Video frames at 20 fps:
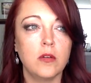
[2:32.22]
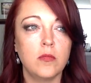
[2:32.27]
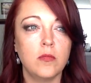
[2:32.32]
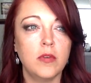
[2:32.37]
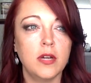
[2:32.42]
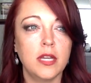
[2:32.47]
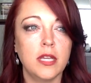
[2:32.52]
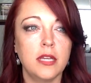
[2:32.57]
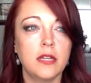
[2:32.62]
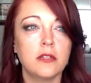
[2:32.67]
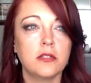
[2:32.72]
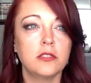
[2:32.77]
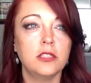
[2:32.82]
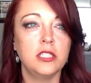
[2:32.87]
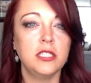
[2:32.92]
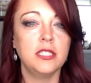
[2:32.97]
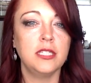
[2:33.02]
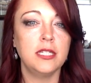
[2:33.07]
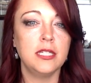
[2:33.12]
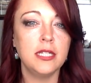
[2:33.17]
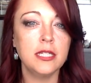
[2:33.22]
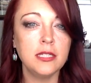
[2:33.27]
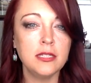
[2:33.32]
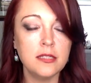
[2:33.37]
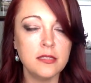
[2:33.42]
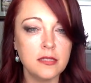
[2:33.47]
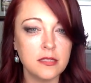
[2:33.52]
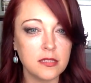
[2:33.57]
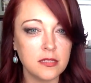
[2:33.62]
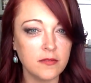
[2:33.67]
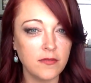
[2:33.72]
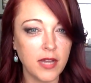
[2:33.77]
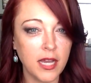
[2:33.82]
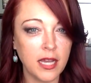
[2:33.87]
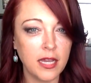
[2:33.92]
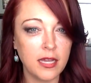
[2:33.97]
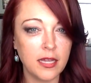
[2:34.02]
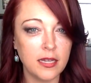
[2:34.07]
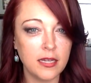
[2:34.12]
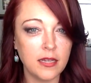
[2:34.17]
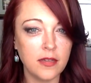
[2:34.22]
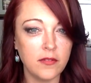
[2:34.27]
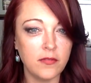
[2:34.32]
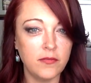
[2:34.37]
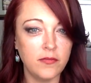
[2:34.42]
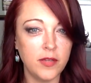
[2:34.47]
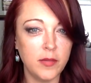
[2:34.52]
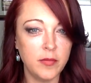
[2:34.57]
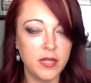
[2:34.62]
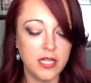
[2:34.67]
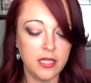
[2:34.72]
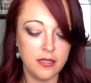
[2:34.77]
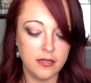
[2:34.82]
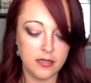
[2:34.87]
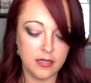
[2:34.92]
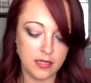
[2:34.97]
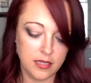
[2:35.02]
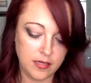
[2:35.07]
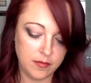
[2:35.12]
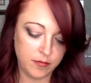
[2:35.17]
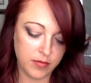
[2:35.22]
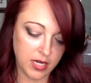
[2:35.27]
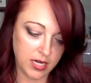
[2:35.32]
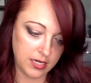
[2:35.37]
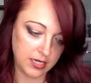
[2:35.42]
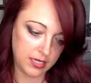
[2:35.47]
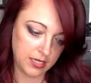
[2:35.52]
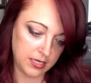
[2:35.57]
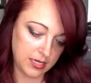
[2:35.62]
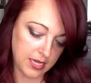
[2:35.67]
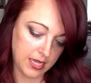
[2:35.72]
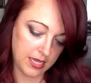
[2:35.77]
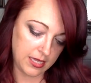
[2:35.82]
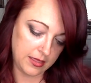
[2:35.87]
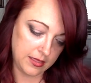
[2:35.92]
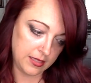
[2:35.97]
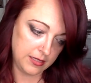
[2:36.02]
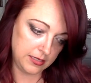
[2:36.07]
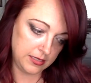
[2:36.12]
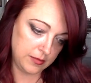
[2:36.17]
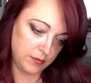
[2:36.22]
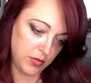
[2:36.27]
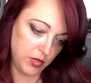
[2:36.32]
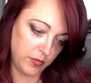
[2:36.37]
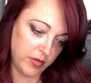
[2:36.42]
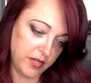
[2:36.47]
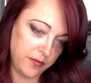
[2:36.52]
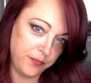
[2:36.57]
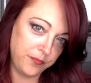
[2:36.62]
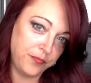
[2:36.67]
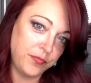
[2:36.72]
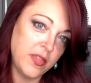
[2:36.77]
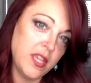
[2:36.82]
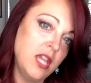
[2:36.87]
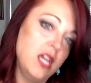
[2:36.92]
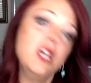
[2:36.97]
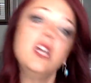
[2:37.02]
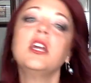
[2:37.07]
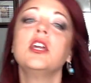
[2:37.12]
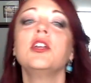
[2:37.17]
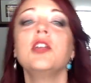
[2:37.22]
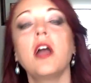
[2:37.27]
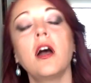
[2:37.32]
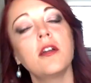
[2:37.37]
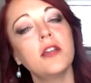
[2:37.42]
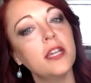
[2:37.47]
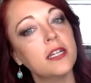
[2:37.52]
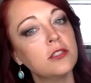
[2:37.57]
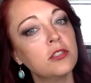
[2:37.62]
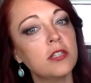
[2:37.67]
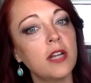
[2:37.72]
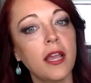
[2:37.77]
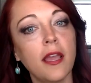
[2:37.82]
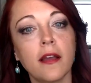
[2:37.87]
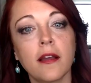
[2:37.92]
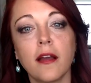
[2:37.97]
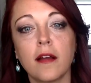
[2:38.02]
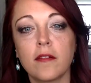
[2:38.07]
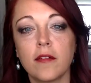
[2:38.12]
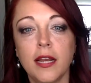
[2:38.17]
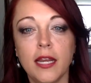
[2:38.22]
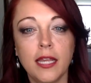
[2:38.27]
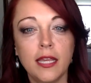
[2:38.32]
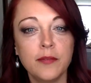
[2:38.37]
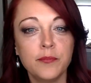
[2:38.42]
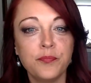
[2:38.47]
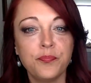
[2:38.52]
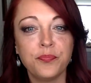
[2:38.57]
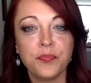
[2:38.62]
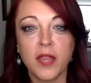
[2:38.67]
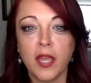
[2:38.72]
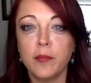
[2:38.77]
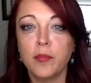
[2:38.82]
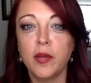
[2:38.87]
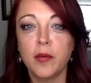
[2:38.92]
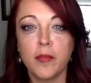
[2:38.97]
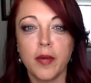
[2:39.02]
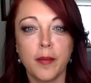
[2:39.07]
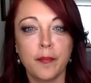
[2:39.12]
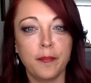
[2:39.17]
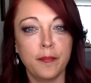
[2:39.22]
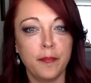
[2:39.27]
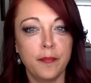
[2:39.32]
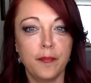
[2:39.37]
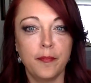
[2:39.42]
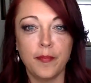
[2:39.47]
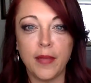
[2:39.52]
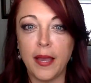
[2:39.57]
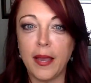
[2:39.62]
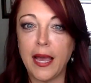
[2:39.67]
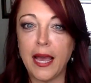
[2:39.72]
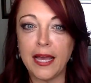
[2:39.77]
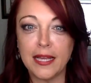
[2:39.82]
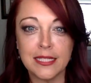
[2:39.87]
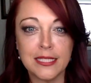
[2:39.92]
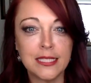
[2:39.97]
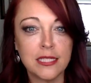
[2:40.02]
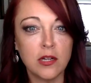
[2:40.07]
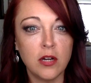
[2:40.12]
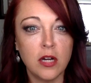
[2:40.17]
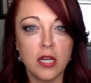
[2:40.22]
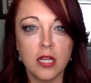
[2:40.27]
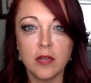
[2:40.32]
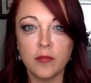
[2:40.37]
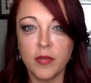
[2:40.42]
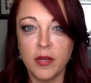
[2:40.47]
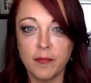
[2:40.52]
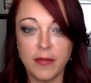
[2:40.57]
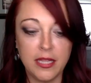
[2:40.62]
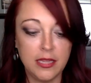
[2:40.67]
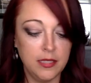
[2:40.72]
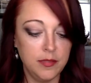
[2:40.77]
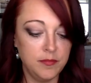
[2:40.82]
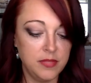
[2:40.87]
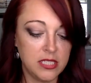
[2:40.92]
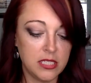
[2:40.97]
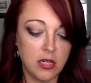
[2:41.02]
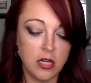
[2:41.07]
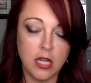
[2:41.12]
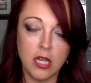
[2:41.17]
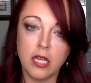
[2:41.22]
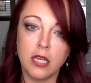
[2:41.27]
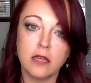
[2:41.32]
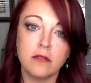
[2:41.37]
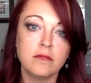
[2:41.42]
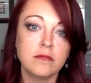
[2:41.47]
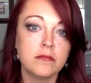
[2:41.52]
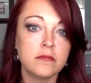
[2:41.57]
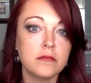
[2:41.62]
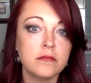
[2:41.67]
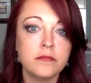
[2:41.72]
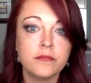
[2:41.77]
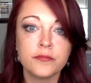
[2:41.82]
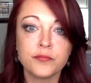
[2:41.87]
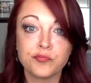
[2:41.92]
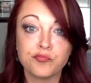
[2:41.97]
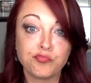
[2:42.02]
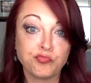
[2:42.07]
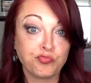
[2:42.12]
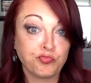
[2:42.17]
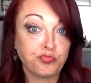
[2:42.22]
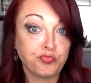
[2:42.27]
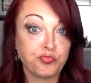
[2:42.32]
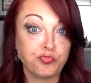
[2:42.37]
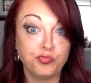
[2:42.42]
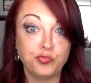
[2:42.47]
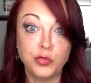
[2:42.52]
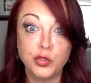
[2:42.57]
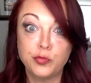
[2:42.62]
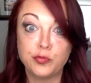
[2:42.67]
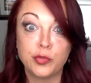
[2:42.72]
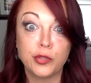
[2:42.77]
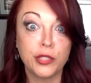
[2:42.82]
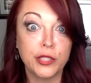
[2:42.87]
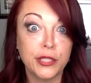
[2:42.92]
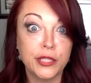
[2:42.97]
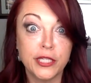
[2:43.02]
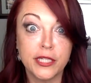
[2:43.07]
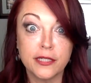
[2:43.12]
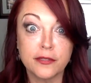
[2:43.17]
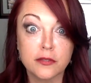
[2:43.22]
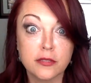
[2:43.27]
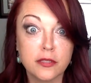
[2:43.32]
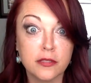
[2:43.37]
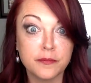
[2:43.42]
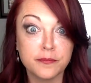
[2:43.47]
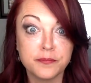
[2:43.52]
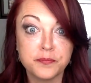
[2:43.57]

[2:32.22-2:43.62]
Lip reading: What energy is divine feminine embodying at this moment? Y'all, yesterday I got ready. I put my eyes on, put my lips on, didn't put anything else on.